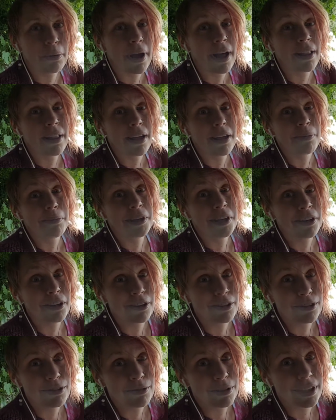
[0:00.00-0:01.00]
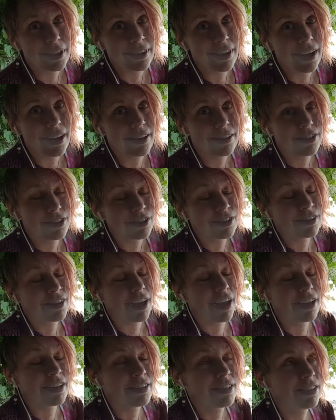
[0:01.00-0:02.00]
while I'm here doing just
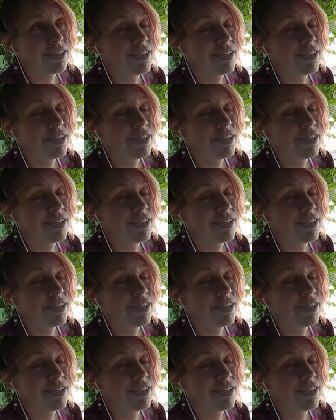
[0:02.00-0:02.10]
that.